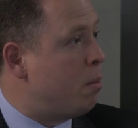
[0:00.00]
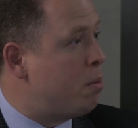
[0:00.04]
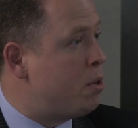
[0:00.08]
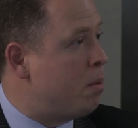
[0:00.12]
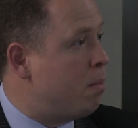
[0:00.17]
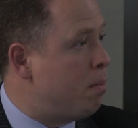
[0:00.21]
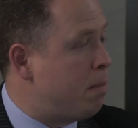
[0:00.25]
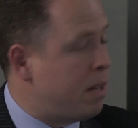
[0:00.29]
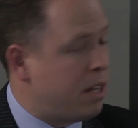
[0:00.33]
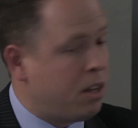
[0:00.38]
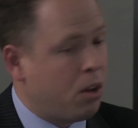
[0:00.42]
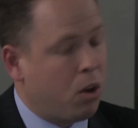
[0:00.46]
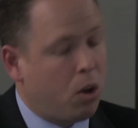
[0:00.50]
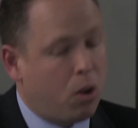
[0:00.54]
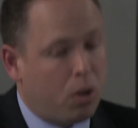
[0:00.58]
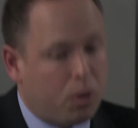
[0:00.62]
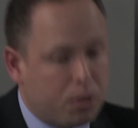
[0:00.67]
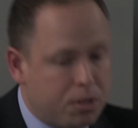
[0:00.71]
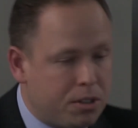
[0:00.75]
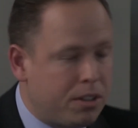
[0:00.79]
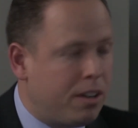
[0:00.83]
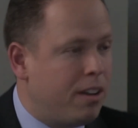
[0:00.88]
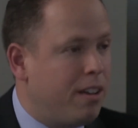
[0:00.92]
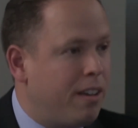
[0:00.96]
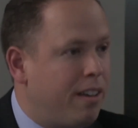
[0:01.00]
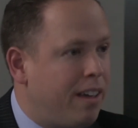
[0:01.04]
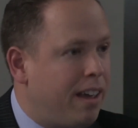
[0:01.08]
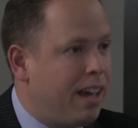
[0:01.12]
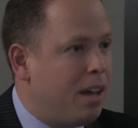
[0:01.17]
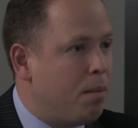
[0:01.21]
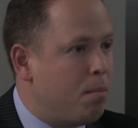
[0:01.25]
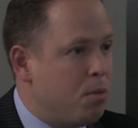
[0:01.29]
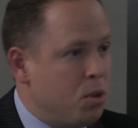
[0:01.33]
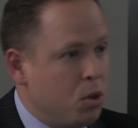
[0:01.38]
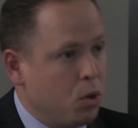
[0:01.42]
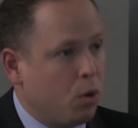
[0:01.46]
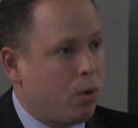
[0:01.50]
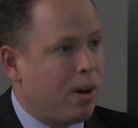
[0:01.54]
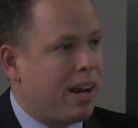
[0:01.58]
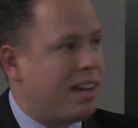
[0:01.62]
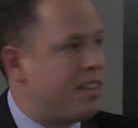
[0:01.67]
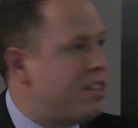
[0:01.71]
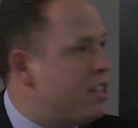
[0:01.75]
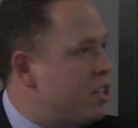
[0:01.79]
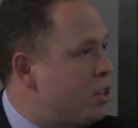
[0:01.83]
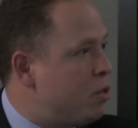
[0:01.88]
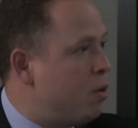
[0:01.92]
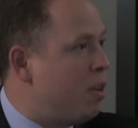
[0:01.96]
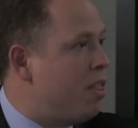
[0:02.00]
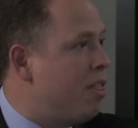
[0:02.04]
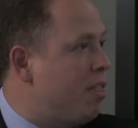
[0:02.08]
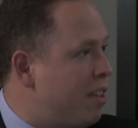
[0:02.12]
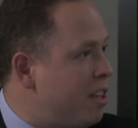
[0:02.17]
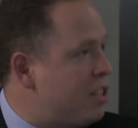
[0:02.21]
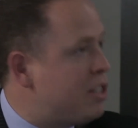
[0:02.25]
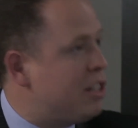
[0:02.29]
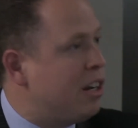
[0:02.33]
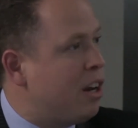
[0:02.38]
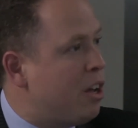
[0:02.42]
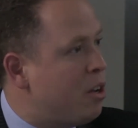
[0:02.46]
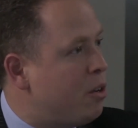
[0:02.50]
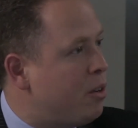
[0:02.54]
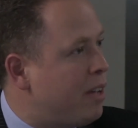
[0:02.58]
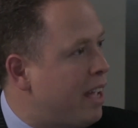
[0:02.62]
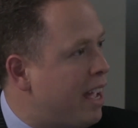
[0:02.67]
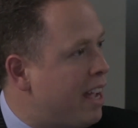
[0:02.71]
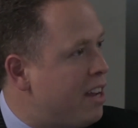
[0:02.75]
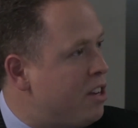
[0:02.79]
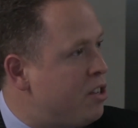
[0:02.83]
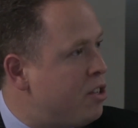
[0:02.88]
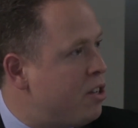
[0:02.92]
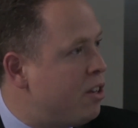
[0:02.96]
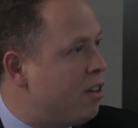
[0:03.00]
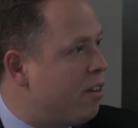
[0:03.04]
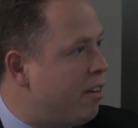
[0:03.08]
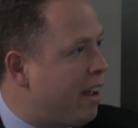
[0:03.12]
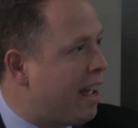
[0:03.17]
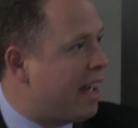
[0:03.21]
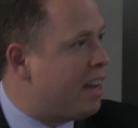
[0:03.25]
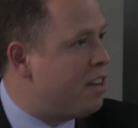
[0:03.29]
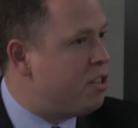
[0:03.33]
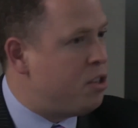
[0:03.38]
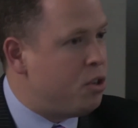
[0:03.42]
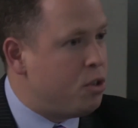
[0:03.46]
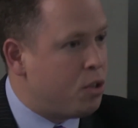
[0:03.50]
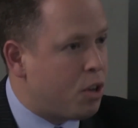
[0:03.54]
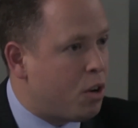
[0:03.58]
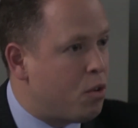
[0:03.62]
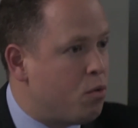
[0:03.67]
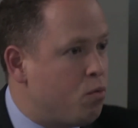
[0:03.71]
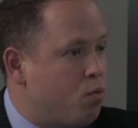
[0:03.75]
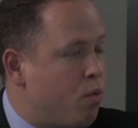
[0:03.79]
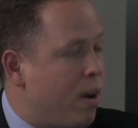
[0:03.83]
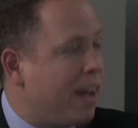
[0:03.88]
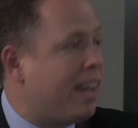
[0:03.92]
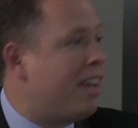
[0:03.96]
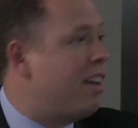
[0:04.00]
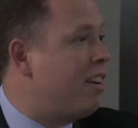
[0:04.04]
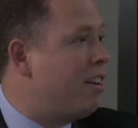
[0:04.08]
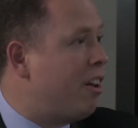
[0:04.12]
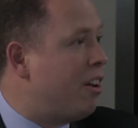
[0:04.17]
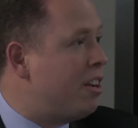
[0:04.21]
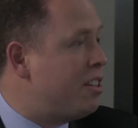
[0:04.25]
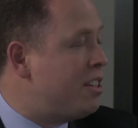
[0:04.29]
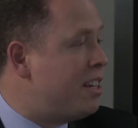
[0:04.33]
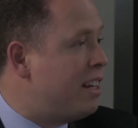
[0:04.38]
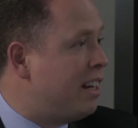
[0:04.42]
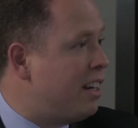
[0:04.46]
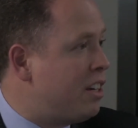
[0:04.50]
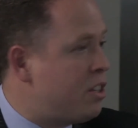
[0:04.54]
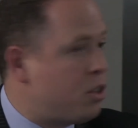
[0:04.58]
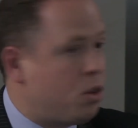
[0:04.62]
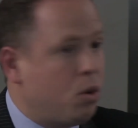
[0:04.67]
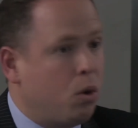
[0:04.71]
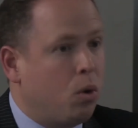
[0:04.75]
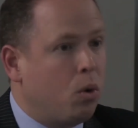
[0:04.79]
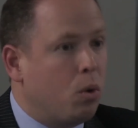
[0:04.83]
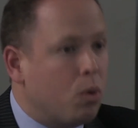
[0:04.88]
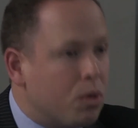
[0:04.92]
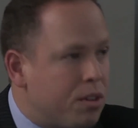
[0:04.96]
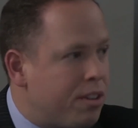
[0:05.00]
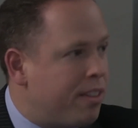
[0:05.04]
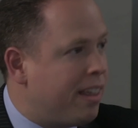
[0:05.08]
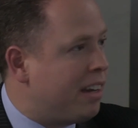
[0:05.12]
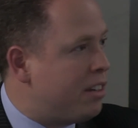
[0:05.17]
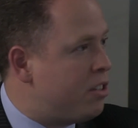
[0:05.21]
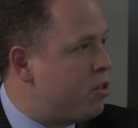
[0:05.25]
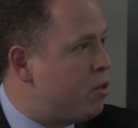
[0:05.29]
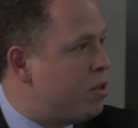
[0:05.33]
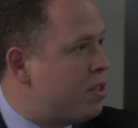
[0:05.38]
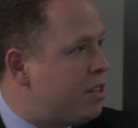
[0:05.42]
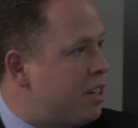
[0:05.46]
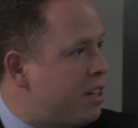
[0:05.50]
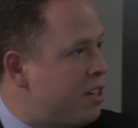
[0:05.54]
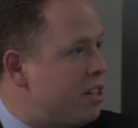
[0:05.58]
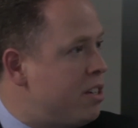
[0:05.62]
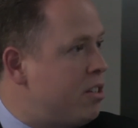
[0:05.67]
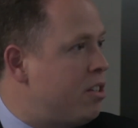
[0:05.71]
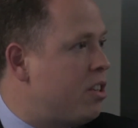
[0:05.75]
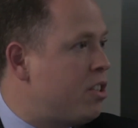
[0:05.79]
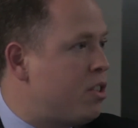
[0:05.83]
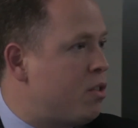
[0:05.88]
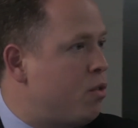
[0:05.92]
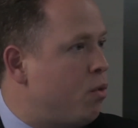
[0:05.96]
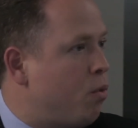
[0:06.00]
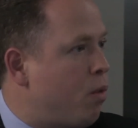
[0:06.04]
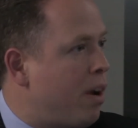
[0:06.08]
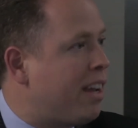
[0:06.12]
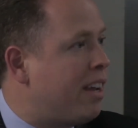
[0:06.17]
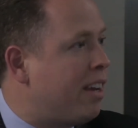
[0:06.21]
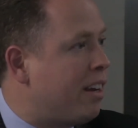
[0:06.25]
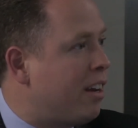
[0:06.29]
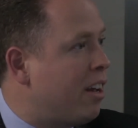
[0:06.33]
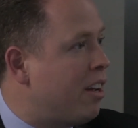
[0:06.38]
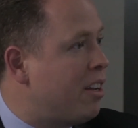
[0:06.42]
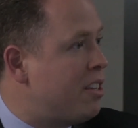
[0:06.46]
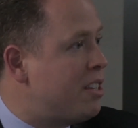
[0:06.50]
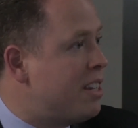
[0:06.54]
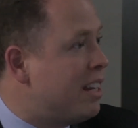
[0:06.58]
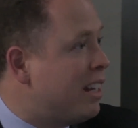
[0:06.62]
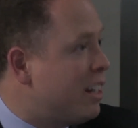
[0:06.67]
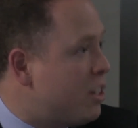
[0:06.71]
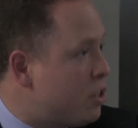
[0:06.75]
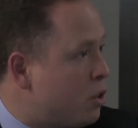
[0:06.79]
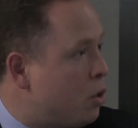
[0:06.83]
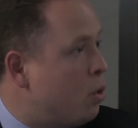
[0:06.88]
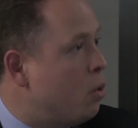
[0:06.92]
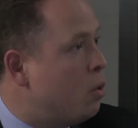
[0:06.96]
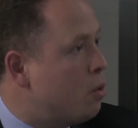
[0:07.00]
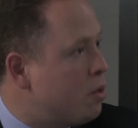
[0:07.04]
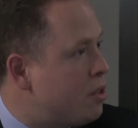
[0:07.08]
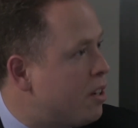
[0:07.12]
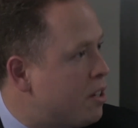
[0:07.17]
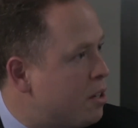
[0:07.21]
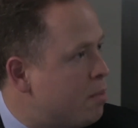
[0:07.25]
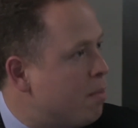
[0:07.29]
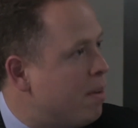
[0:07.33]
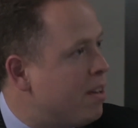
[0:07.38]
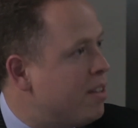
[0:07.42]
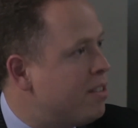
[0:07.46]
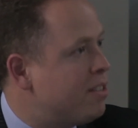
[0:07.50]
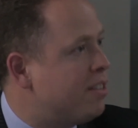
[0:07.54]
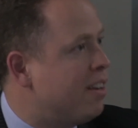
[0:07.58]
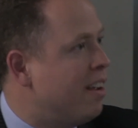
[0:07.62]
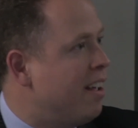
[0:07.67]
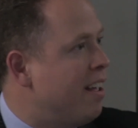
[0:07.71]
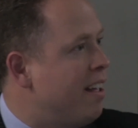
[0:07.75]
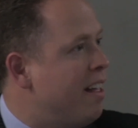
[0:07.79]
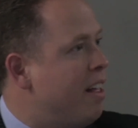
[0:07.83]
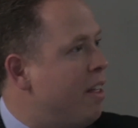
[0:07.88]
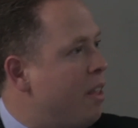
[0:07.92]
option because your assets are in this location and you don't recognise English court, that jurisdiction doesn't recognise English court judgments.